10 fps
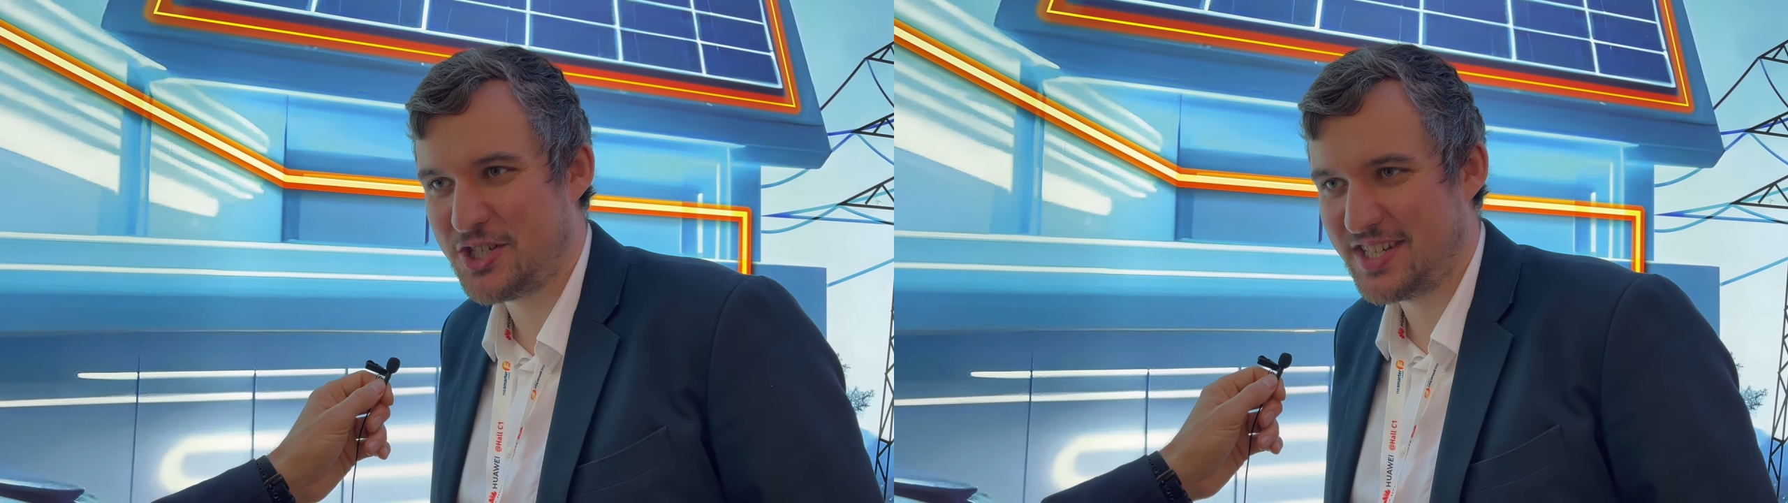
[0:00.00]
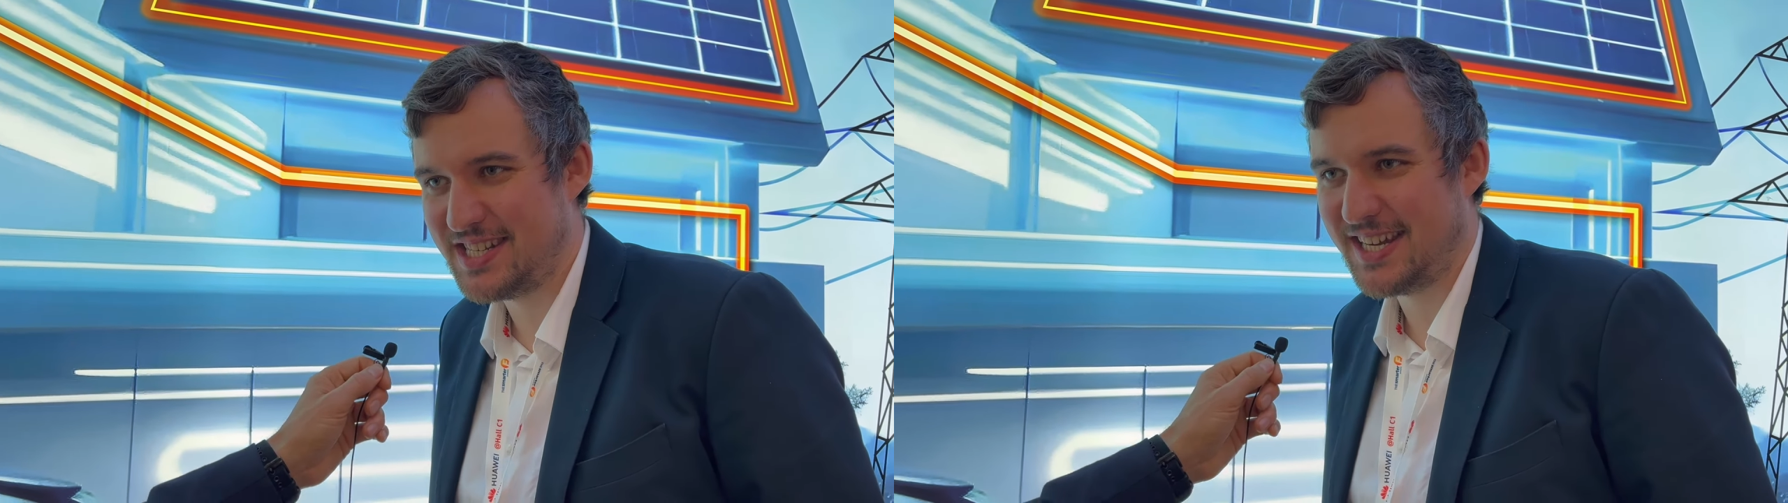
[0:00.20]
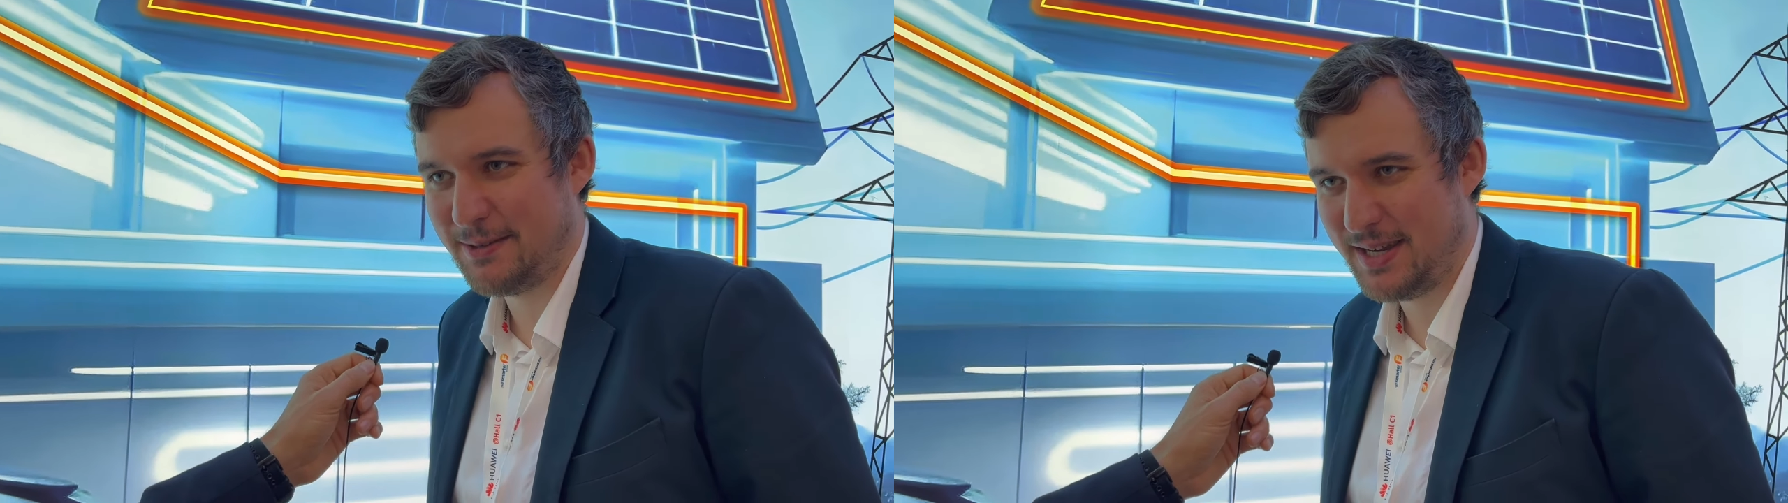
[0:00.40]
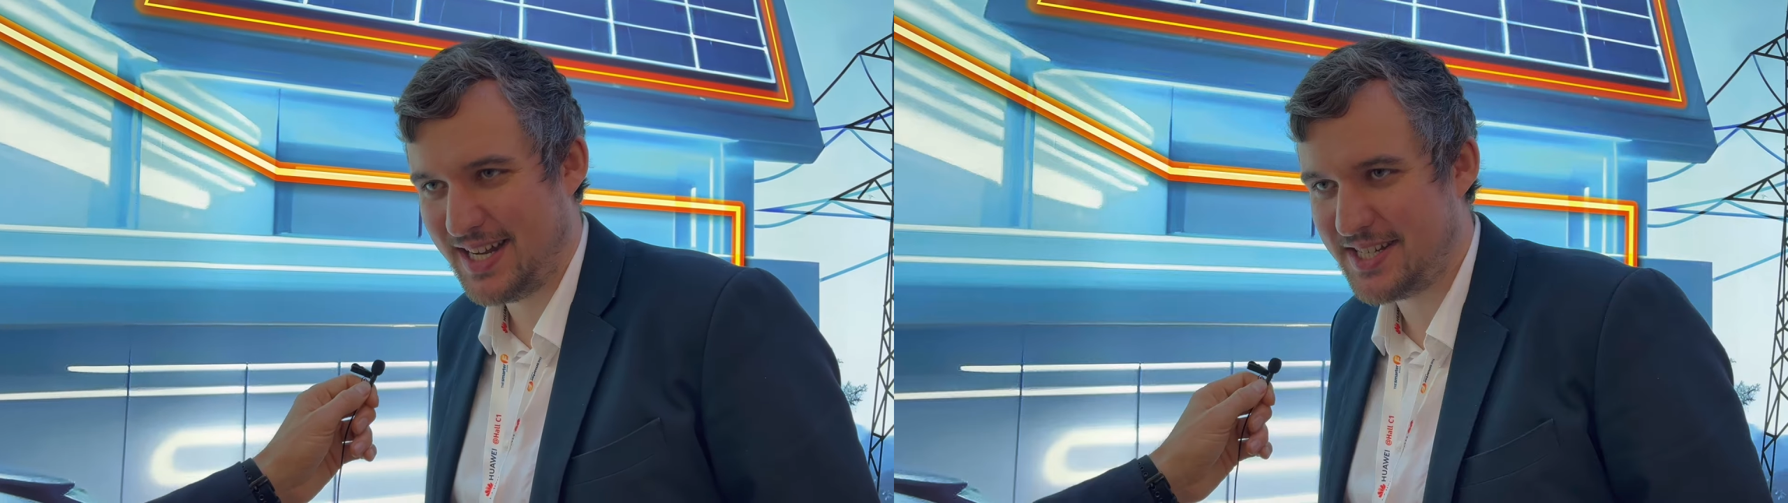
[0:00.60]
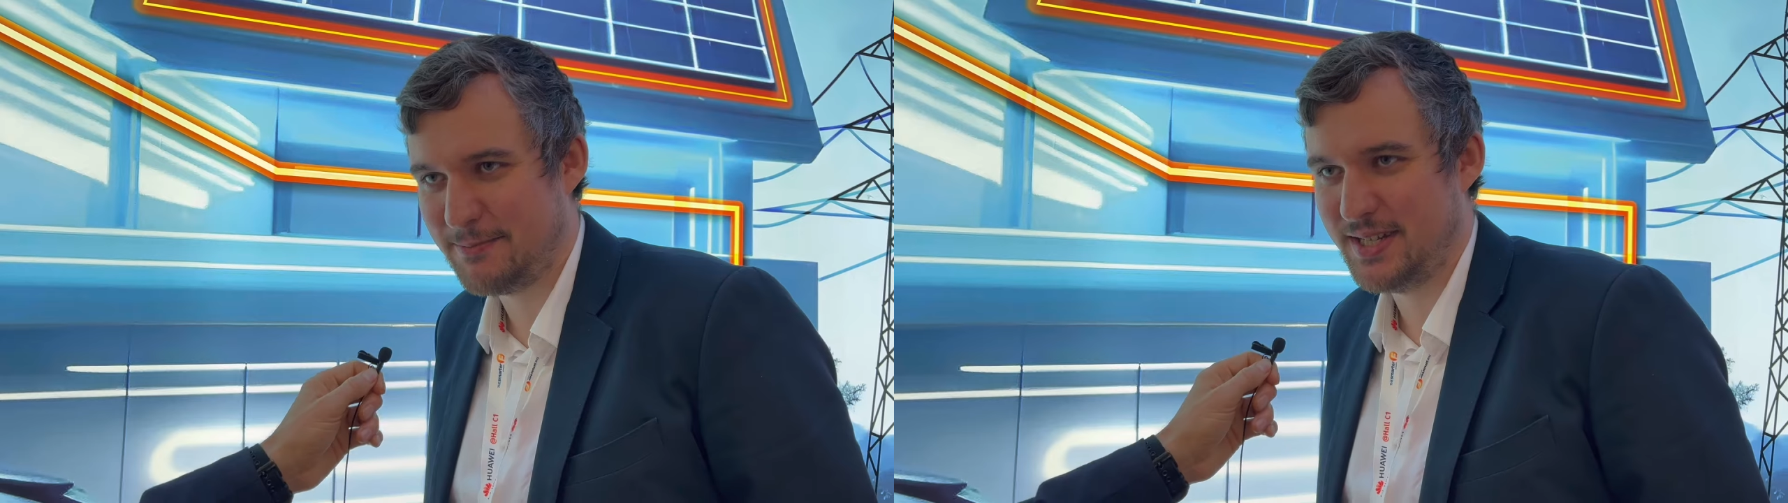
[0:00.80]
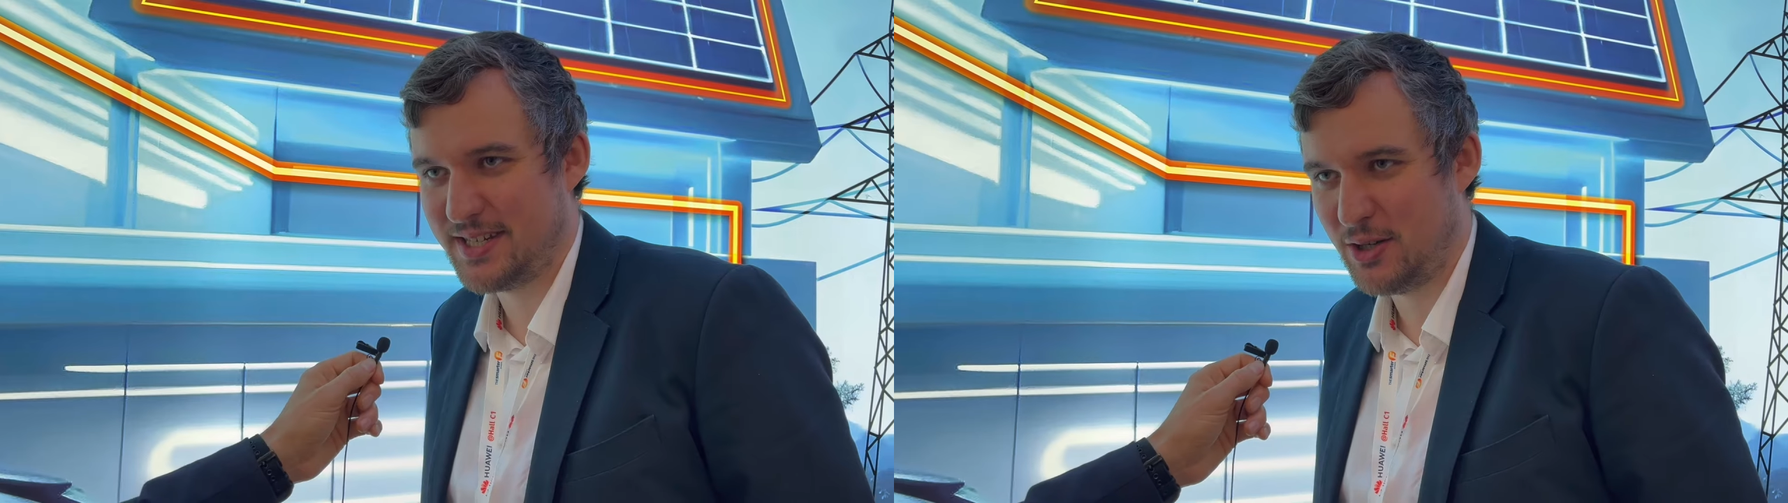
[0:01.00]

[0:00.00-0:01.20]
which is lagging behind a bit,